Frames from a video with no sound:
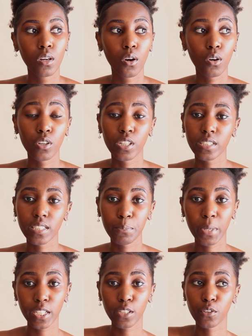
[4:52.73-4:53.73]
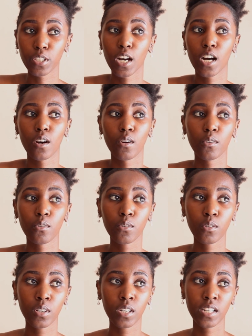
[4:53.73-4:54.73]
or depending on how
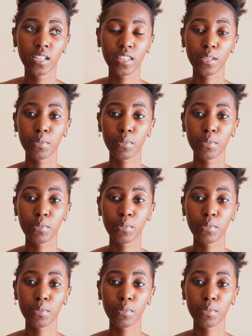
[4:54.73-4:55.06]
the